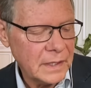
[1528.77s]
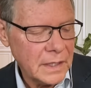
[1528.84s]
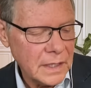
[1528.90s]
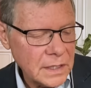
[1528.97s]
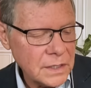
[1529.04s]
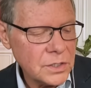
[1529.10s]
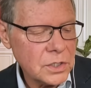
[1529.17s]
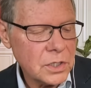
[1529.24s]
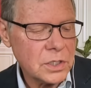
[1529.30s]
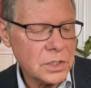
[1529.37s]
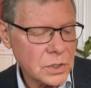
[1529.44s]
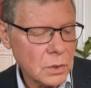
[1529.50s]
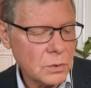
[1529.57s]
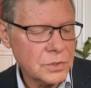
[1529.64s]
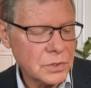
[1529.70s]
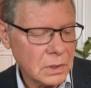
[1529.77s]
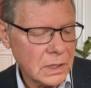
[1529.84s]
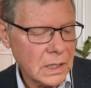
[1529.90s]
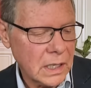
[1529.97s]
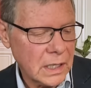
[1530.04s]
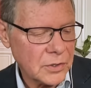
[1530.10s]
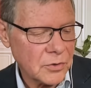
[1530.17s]
is the social
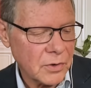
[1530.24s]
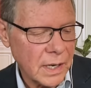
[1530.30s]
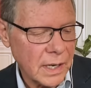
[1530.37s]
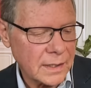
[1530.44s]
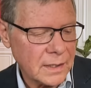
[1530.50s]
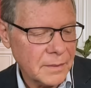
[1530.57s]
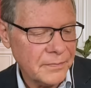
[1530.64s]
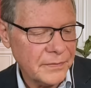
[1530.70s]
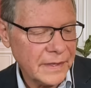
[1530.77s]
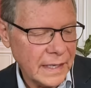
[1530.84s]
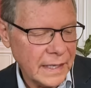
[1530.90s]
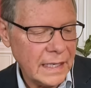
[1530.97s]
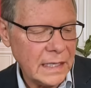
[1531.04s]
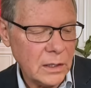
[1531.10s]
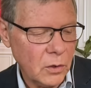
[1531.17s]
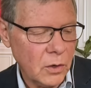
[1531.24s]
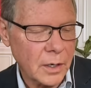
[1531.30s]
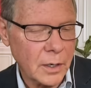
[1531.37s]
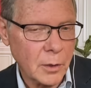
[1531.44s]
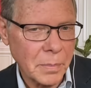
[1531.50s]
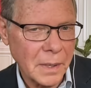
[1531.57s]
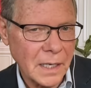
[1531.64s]
contract any
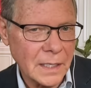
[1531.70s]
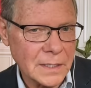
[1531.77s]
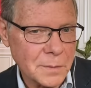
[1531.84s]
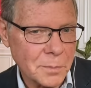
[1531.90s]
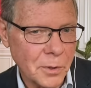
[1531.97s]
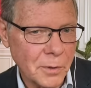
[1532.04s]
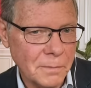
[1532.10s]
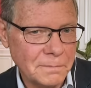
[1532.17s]
longer possible?